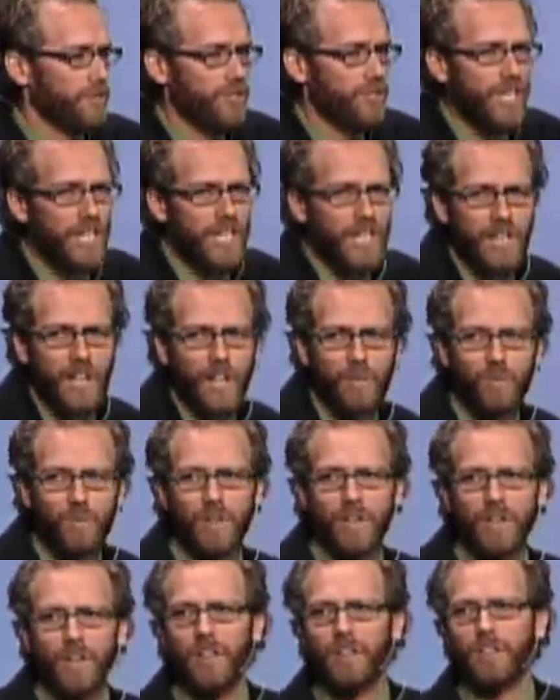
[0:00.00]
cheating on
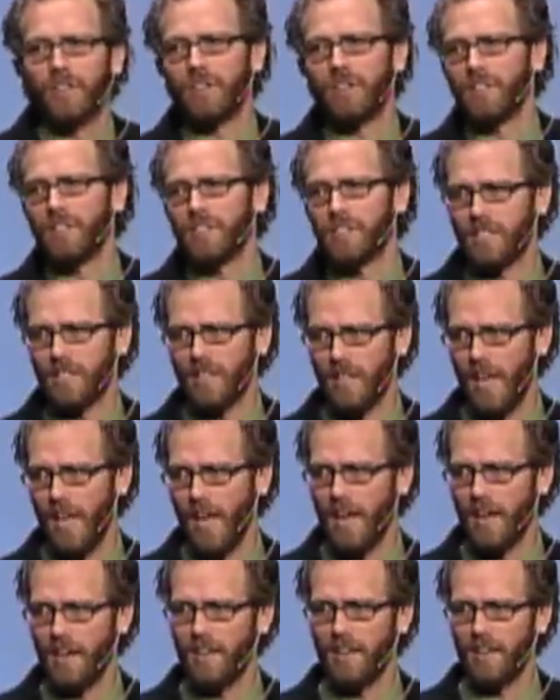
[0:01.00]
one another and this and
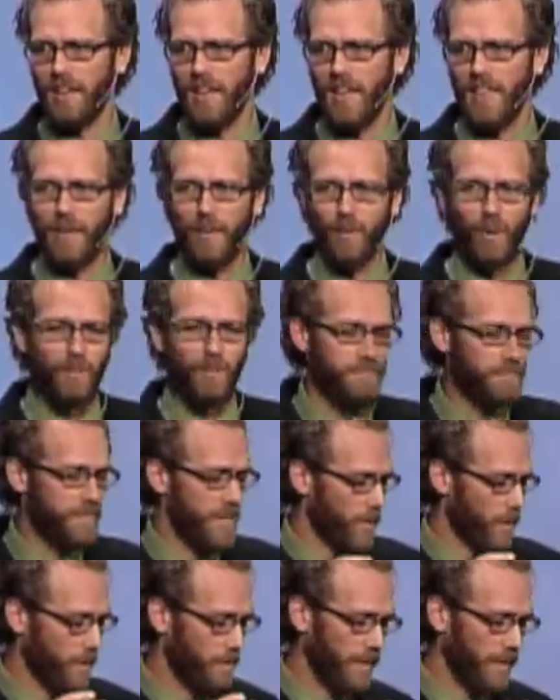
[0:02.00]
that. They
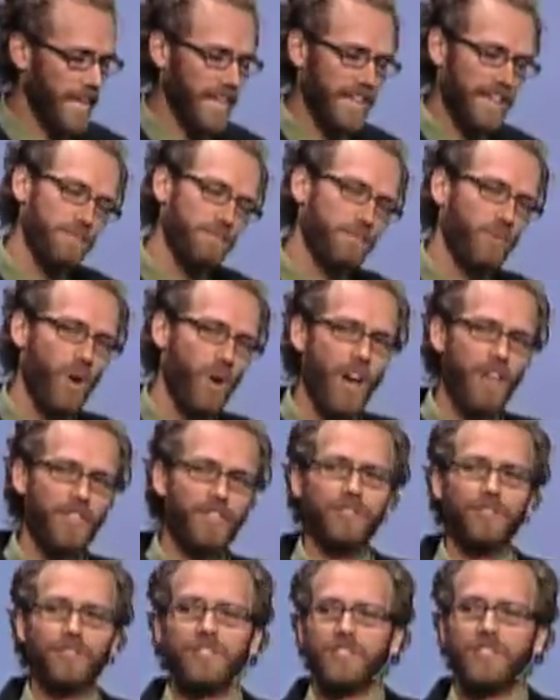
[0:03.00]
were played in
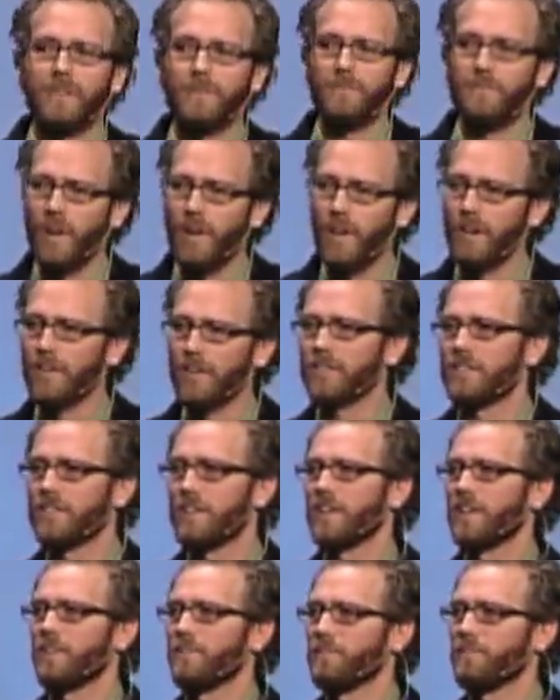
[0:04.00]
brothels and bars
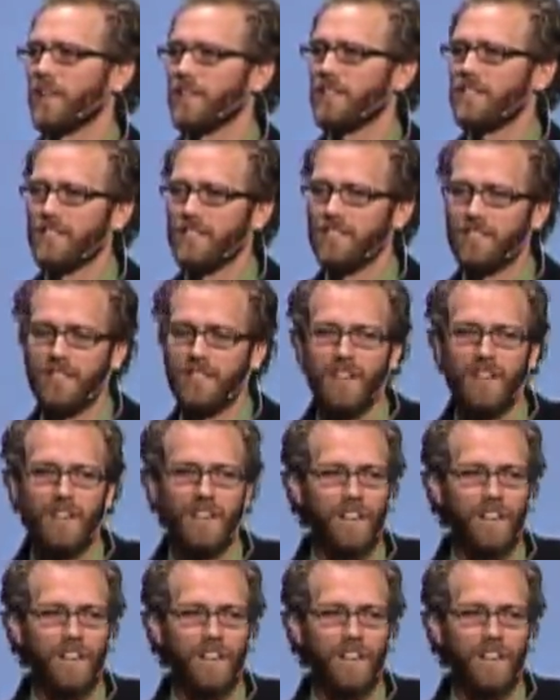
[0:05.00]
and places